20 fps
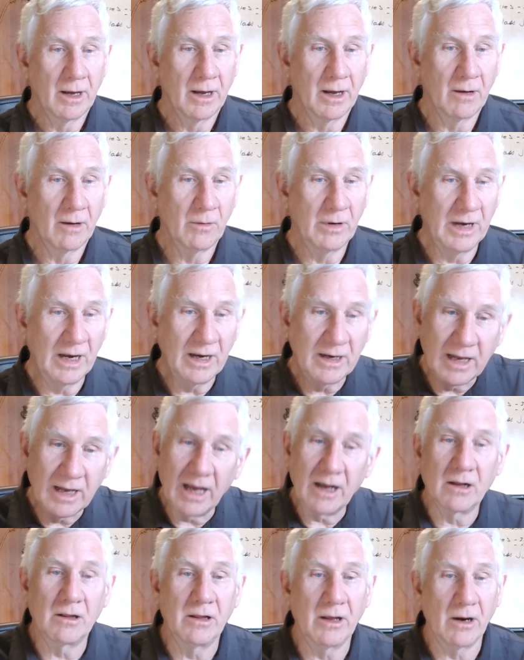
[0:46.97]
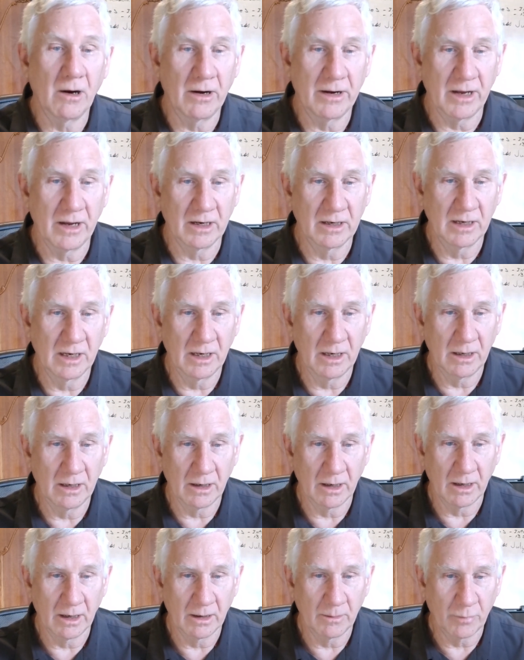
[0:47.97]
We need to get clarity on
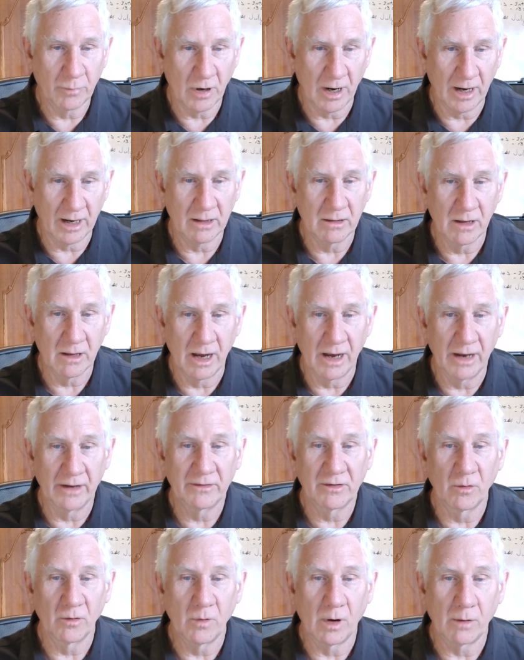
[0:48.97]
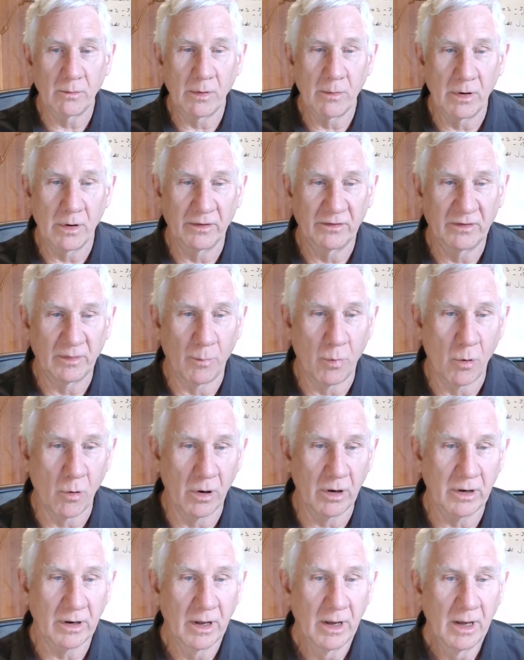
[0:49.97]
the product lines and what we want to
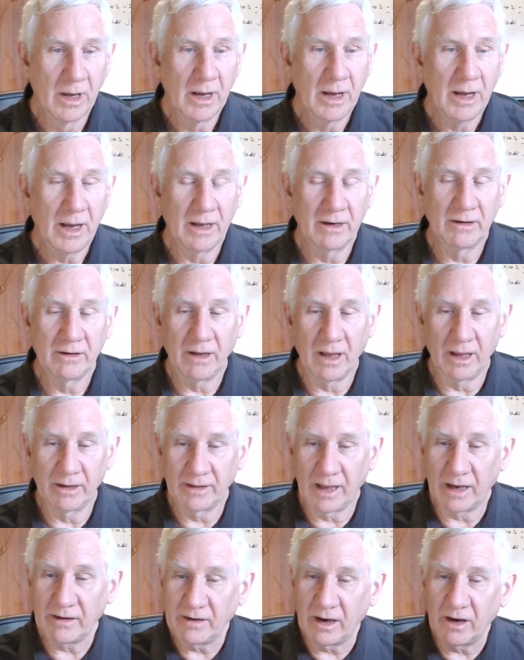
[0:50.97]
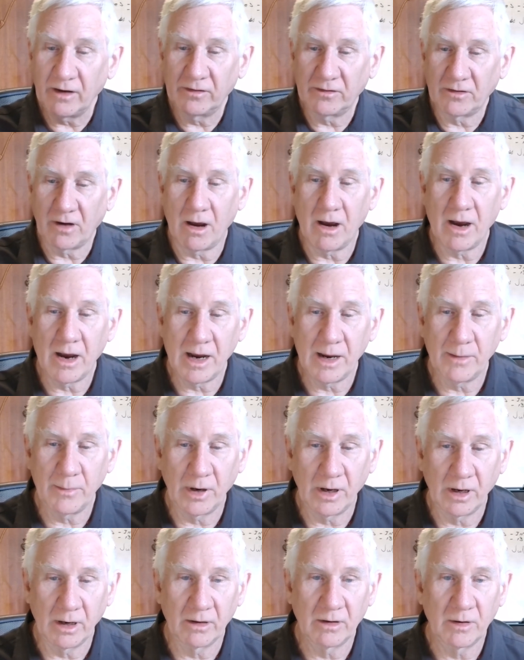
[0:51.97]
support. And that takes
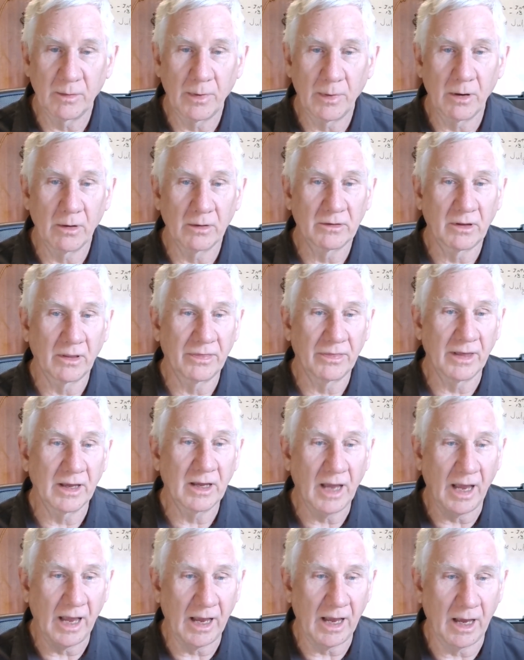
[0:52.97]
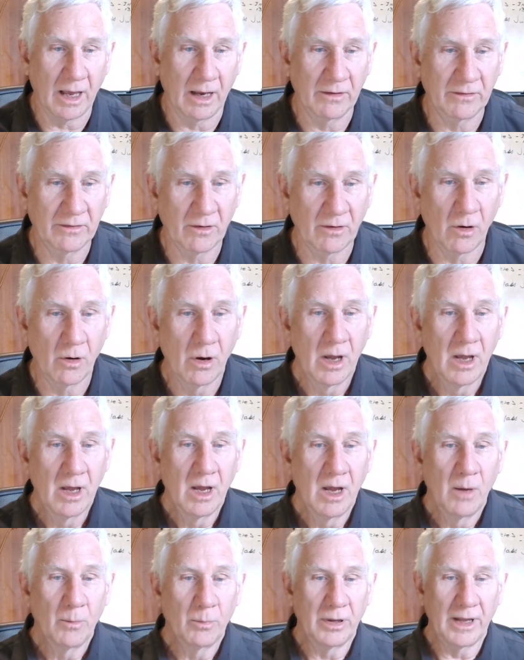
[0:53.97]
timing to be able to think ahead. So
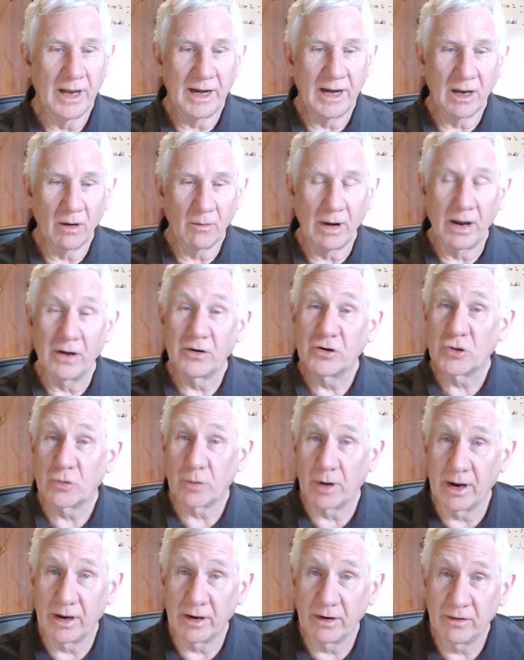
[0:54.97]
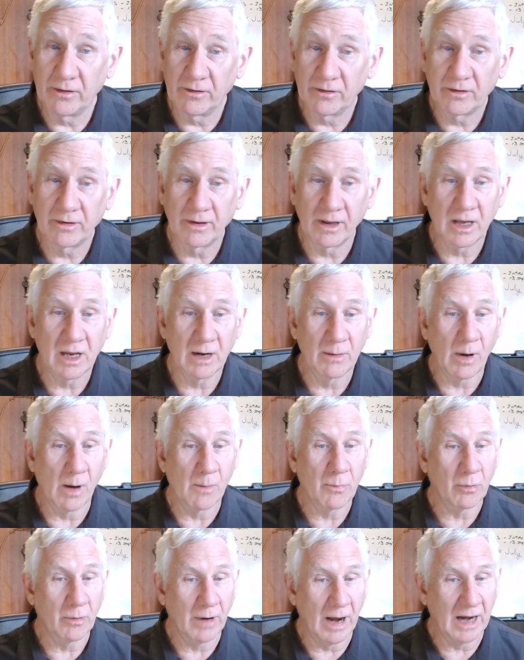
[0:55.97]
planning around trends, thinking
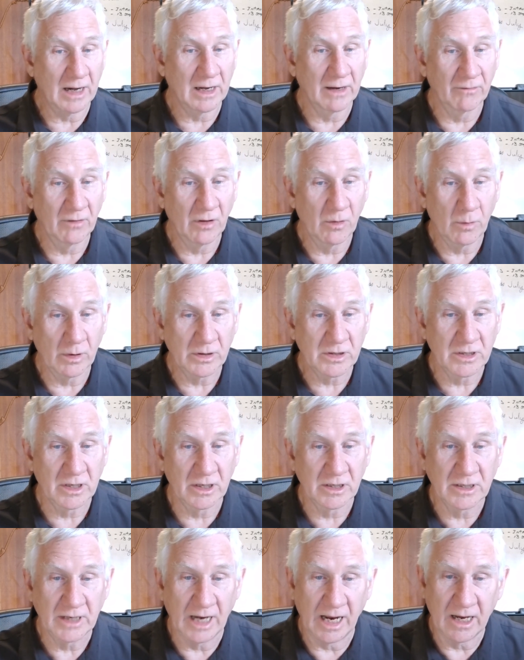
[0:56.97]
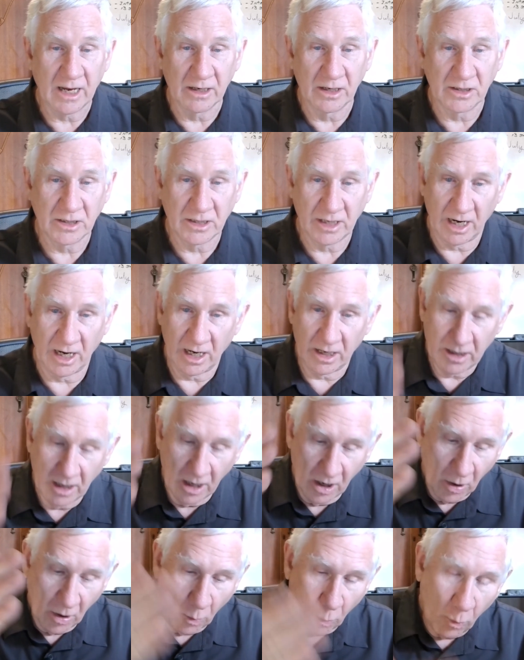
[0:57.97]
about proactively what's the stake in the sand,
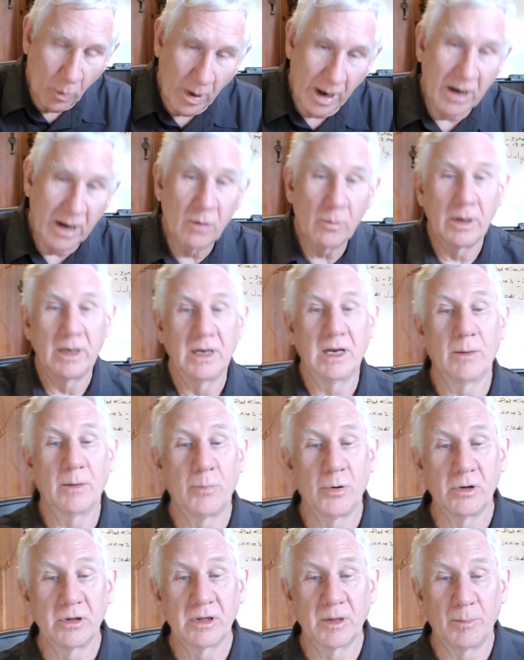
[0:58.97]
when do we need to pull the